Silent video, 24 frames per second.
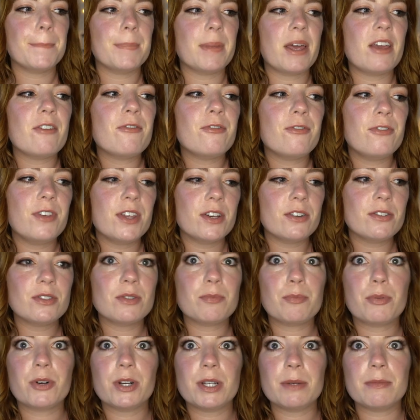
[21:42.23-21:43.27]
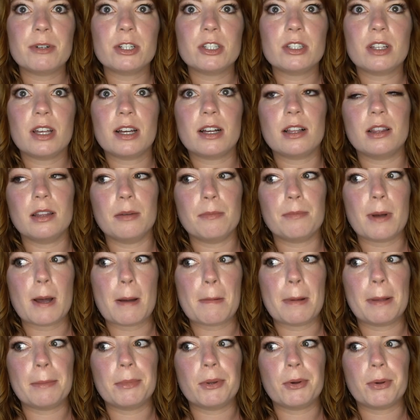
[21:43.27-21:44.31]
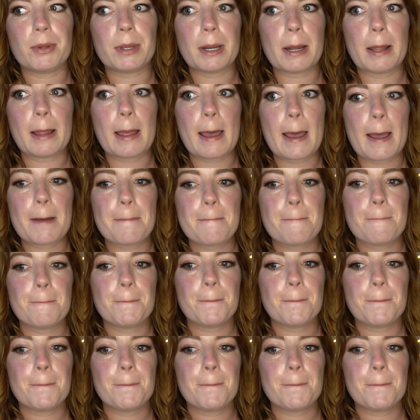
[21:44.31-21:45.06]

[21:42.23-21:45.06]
It feels pretty much like a lip balm, I'm not gonna lie,